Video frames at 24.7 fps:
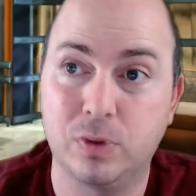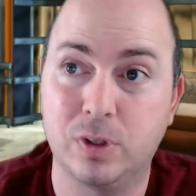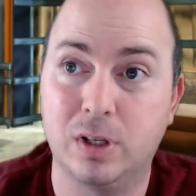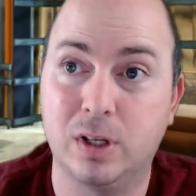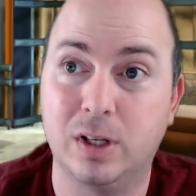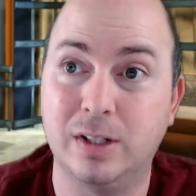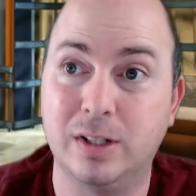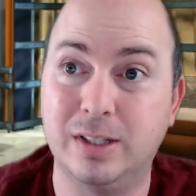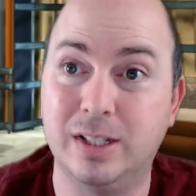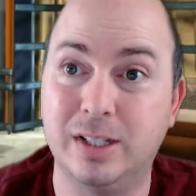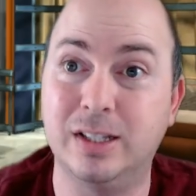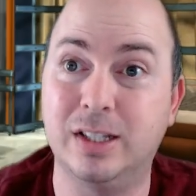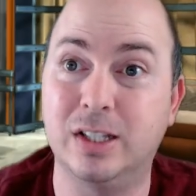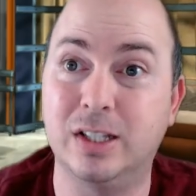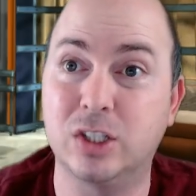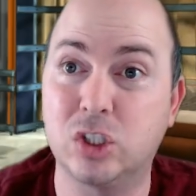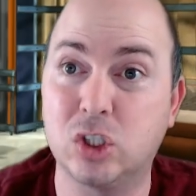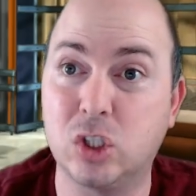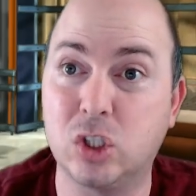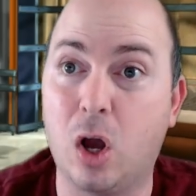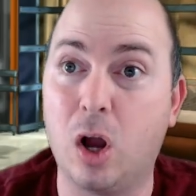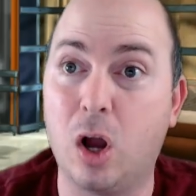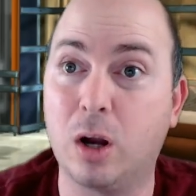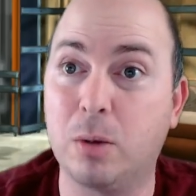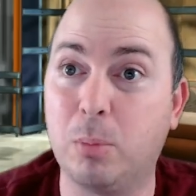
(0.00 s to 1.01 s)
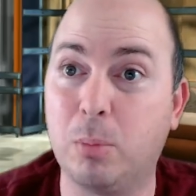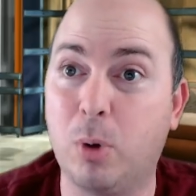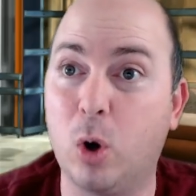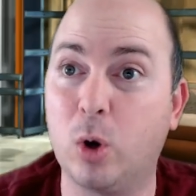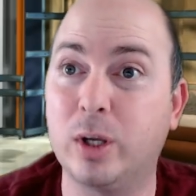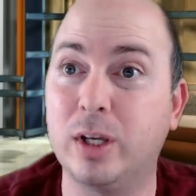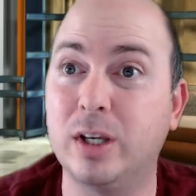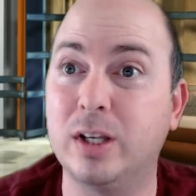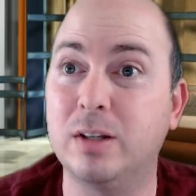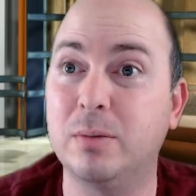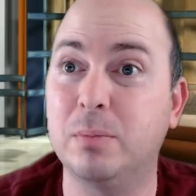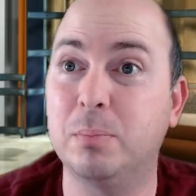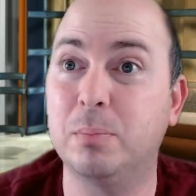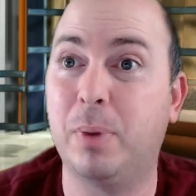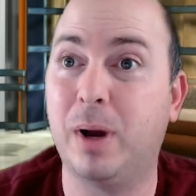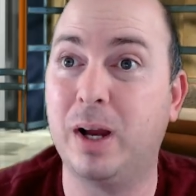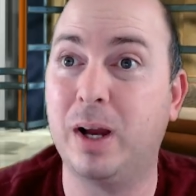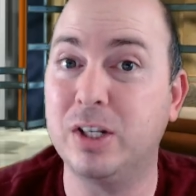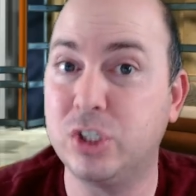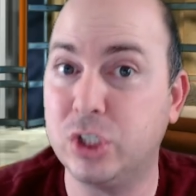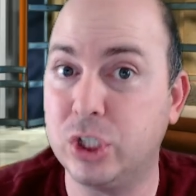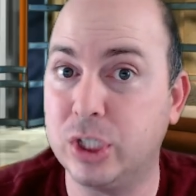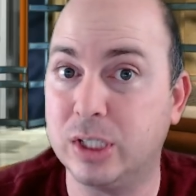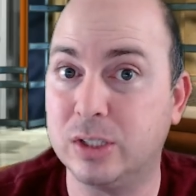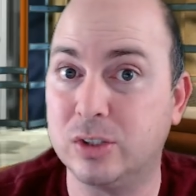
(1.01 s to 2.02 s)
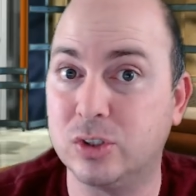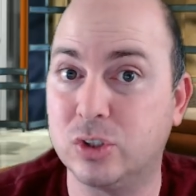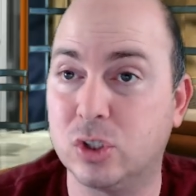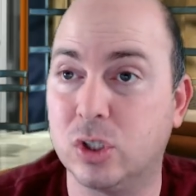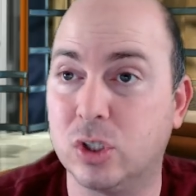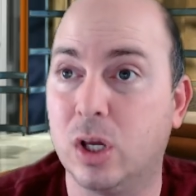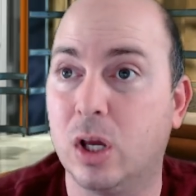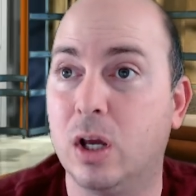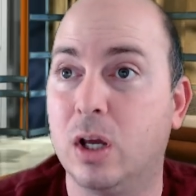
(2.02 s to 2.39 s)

Did the stock market, by chance,